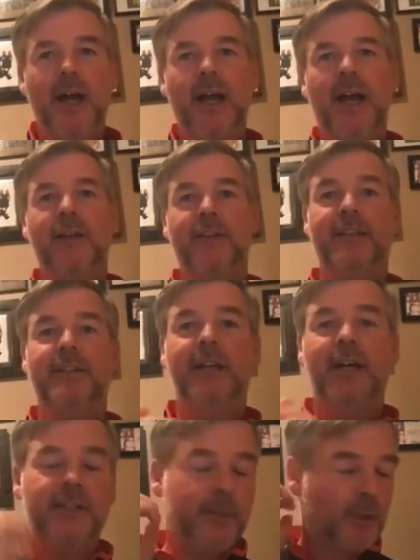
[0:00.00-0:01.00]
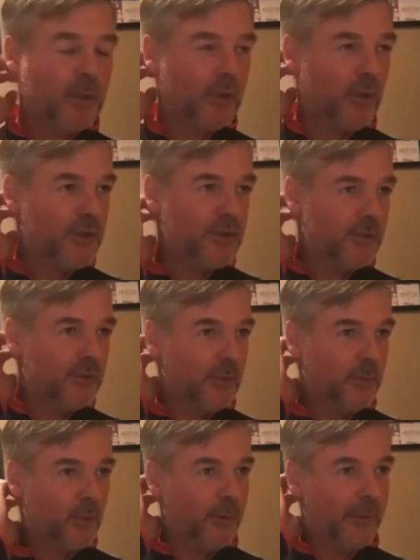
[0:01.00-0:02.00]
That came across in
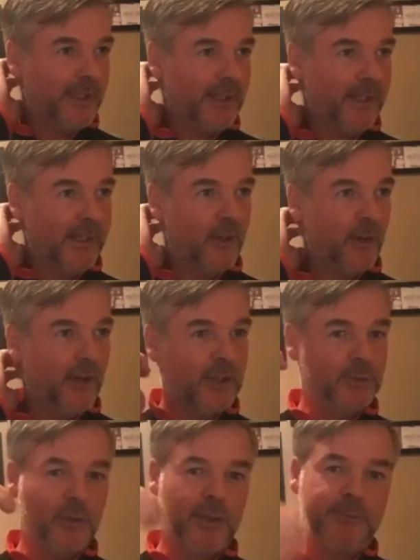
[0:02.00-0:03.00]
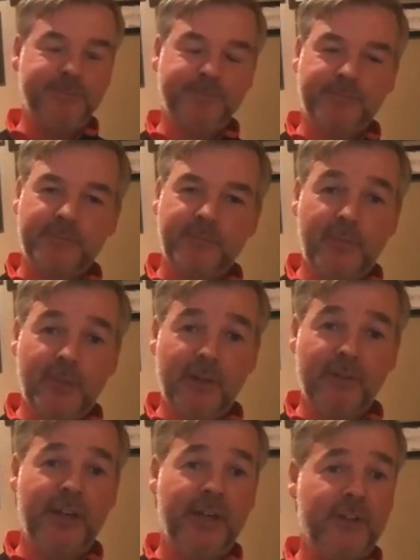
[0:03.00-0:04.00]
one of my key learnings, where
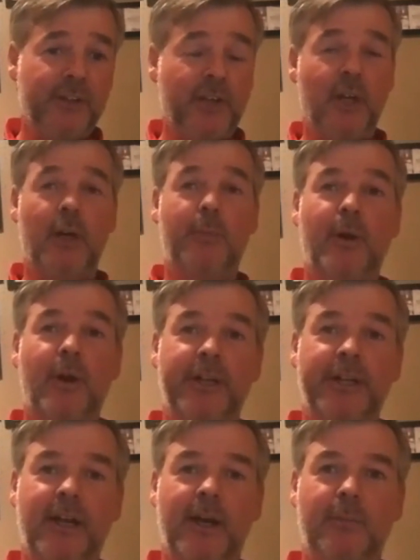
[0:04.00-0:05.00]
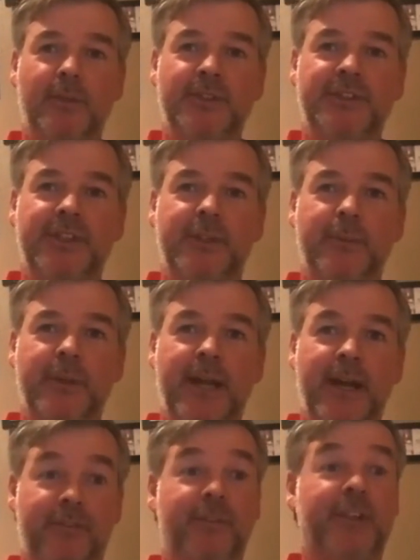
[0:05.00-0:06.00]
a friend at the club, Artie Campbell, said to me
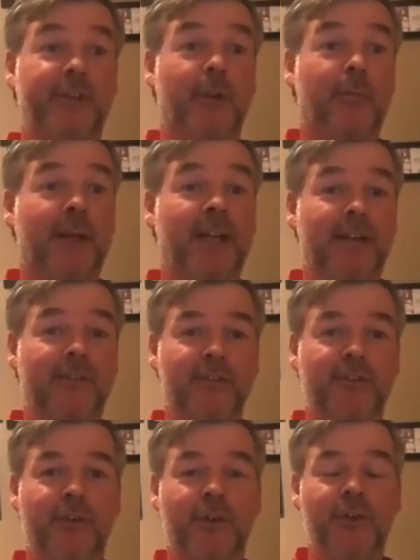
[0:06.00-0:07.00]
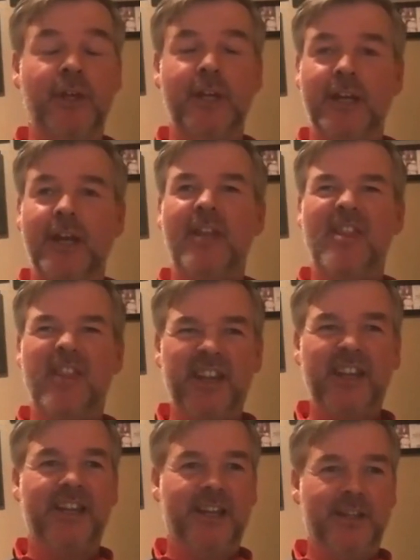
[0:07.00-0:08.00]
after I'd done my level 2, I'm
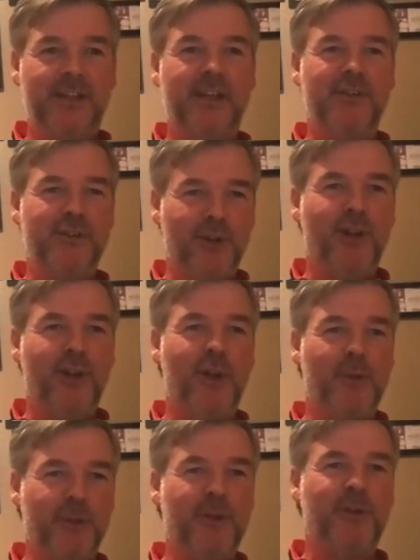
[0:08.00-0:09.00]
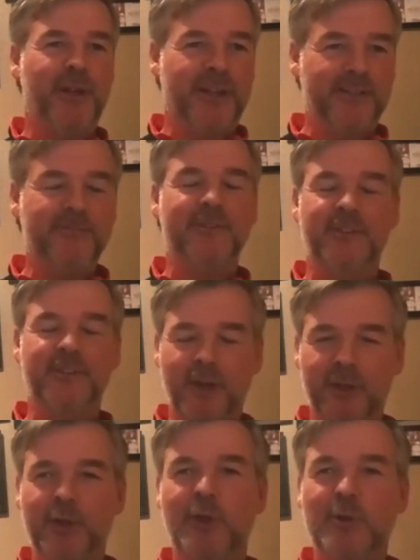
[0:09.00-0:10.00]
thinking I knew a lot about cricket and
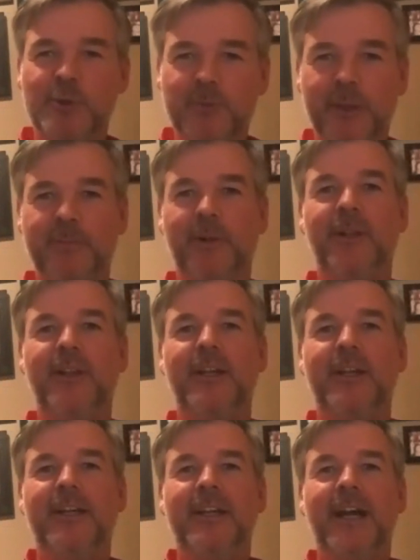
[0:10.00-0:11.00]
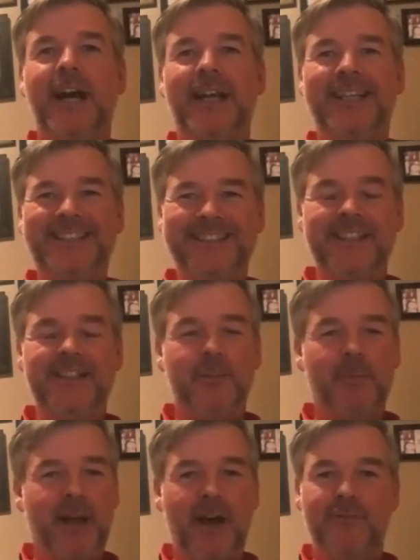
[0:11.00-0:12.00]
how to coach people. And he said to
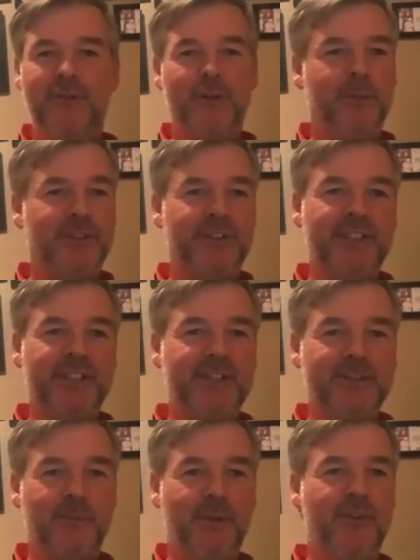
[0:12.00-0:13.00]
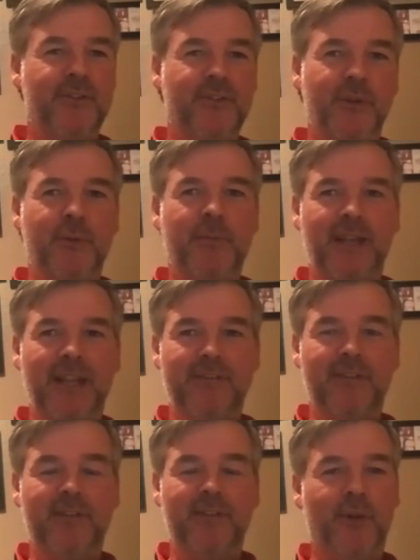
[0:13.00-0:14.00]
me after about 6 months of doing my
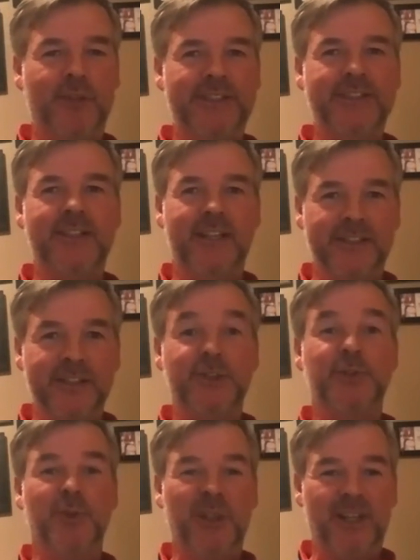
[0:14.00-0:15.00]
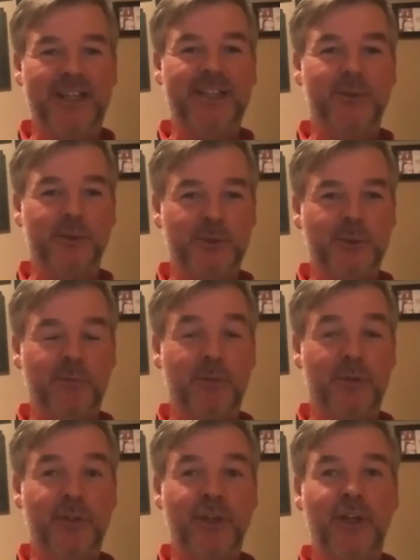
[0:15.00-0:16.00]
level 2, he said, Andy, I just want to let you know
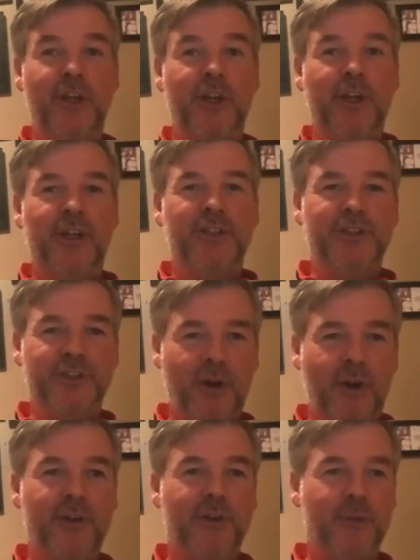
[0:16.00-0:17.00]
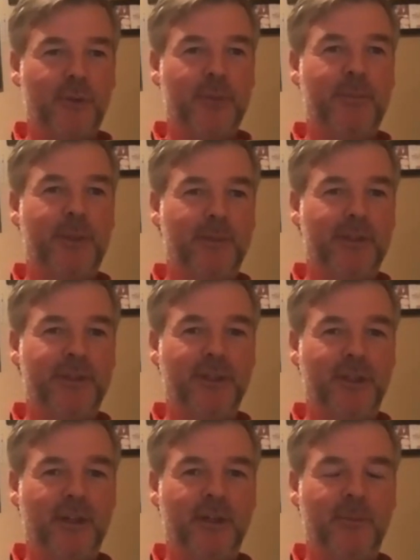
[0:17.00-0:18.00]
something. You're starting to annoy people at
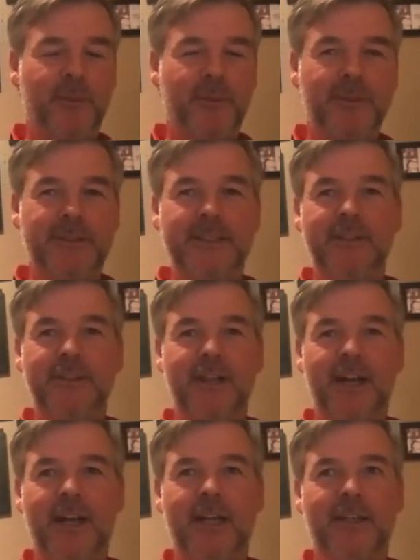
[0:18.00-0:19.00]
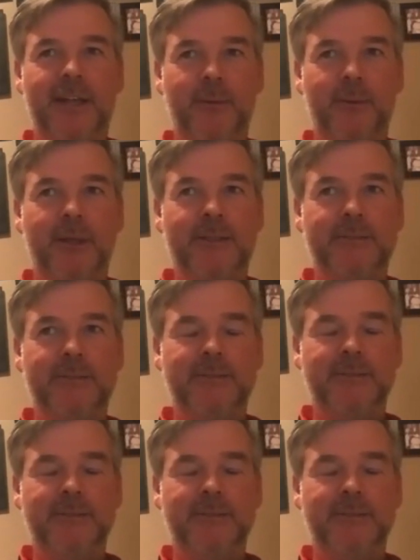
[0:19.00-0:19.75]
your club. And I went,